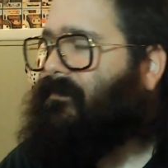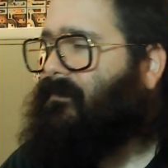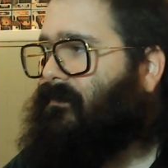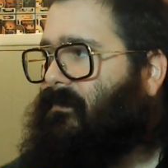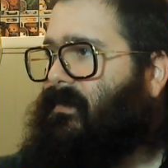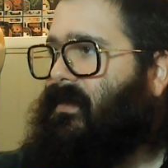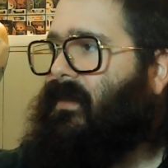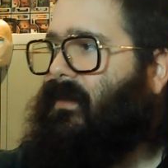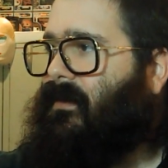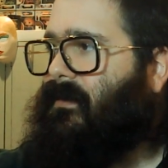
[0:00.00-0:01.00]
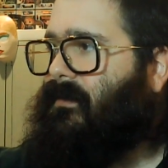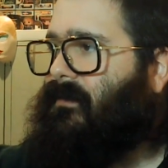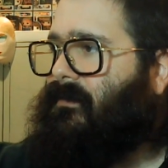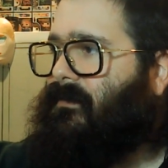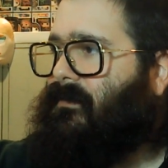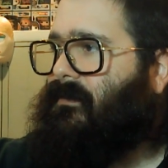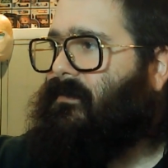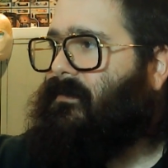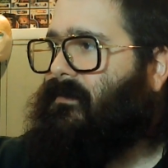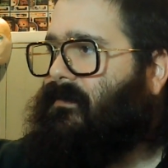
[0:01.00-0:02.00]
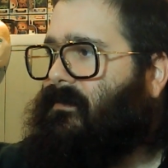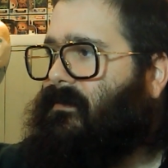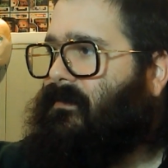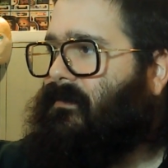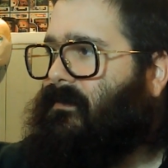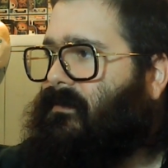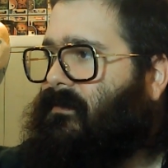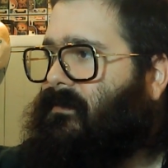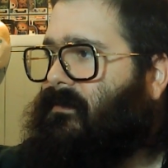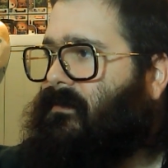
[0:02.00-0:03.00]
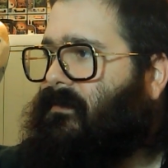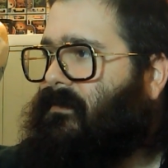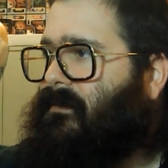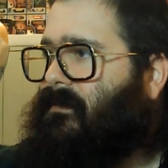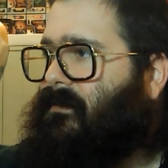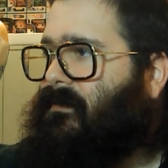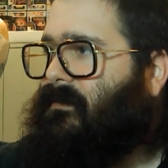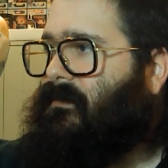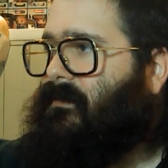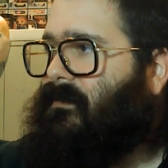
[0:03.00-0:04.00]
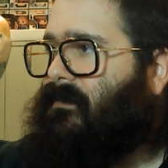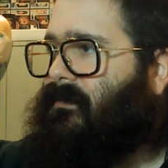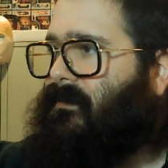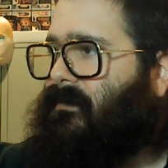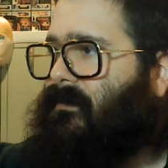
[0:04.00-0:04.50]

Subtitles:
(no one is talking)